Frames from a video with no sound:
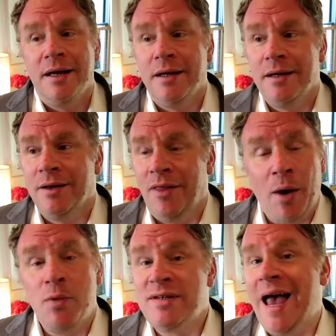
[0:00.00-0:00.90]
that
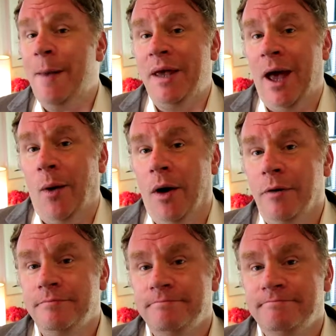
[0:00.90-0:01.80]
was happy hour.
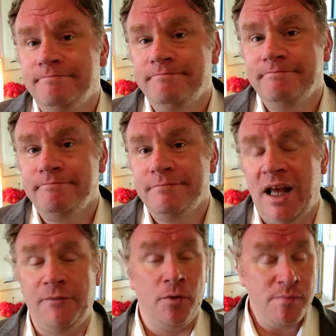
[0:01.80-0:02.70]
And
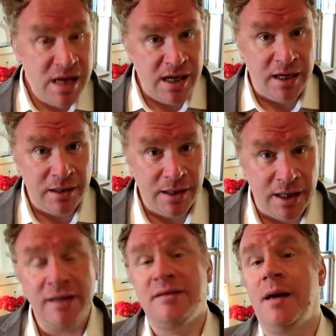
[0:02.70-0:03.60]
for me,
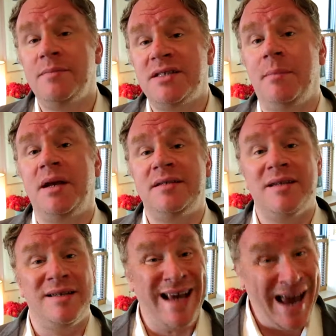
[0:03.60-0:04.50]
anytime somebody says
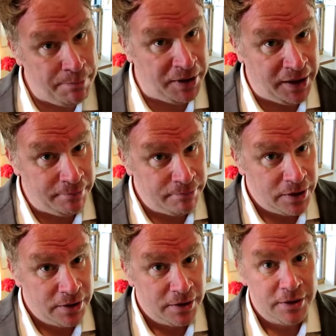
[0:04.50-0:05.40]
happy
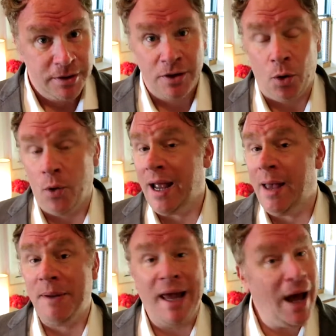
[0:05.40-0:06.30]
or
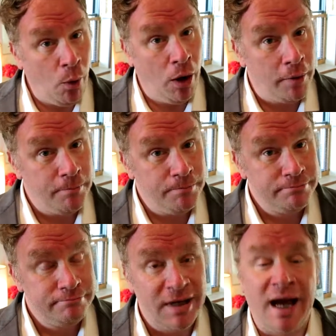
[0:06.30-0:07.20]
happy hour,
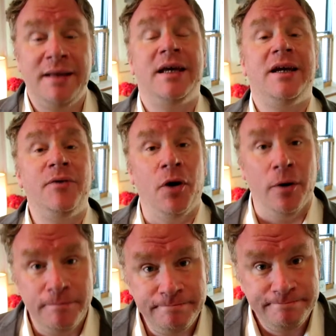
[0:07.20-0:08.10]
I think of her.
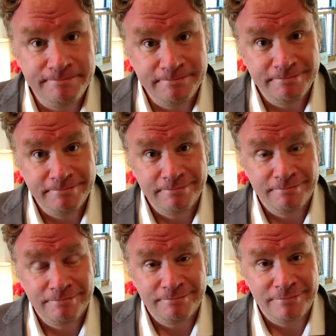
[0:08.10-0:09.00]

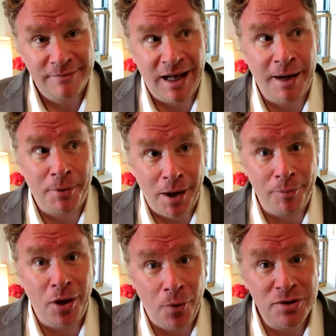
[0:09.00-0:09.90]
And I probably
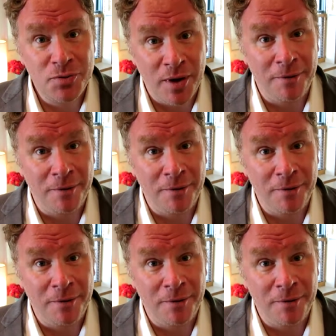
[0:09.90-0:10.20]
always will.